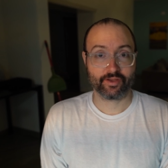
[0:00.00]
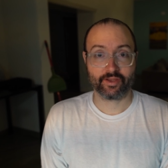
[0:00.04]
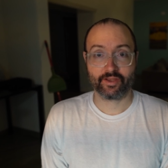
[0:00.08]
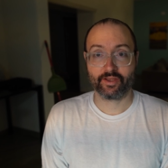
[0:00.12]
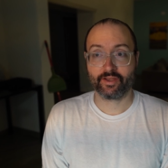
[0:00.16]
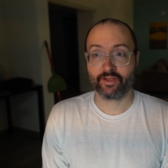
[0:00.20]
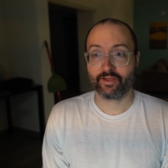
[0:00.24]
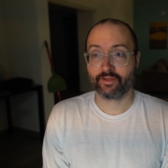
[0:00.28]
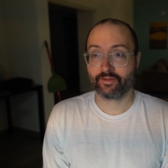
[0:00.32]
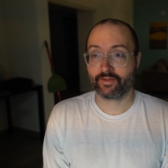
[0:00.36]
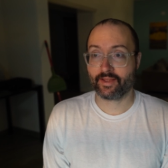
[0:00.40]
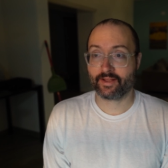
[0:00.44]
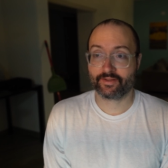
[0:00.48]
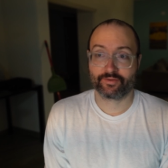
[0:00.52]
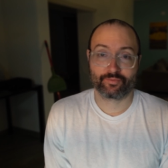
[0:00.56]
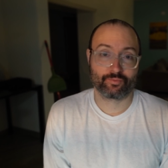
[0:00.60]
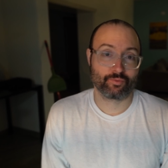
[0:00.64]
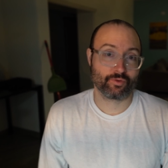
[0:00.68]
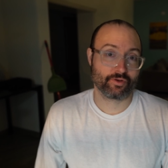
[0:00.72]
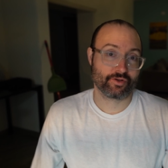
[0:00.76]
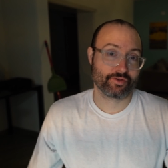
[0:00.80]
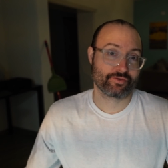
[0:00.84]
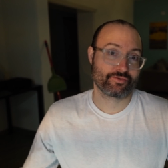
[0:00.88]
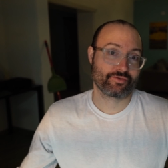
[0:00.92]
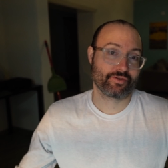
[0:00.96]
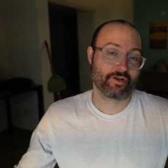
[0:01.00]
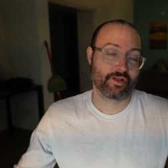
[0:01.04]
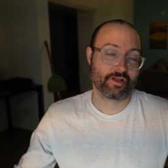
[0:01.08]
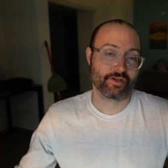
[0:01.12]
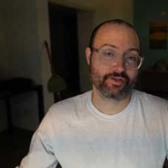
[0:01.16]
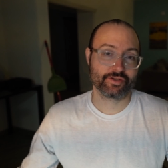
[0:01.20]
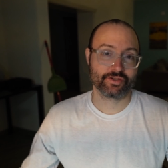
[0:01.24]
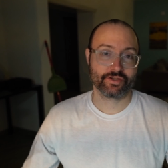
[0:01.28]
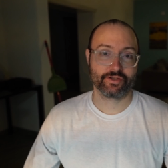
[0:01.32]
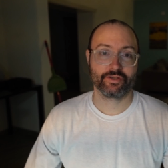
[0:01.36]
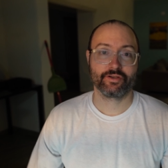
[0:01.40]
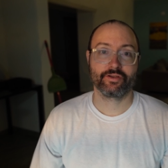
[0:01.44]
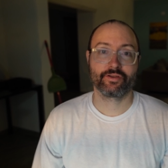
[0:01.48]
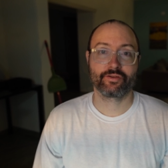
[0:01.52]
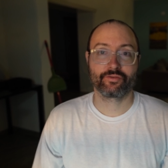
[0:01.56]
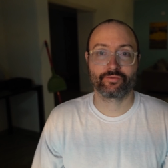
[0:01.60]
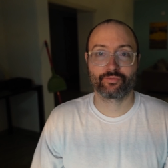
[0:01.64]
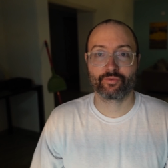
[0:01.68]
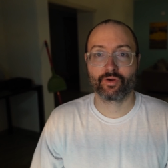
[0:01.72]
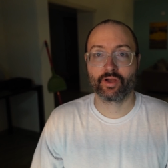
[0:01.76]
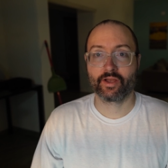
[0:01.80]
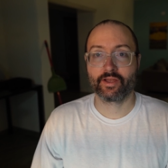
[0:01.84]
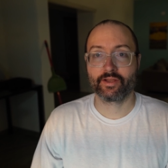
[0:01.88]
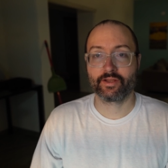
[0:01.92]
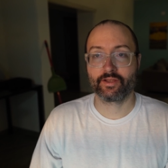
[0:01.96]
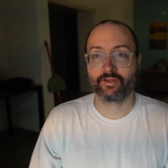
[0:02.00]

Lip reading: And that's what astrology is, right?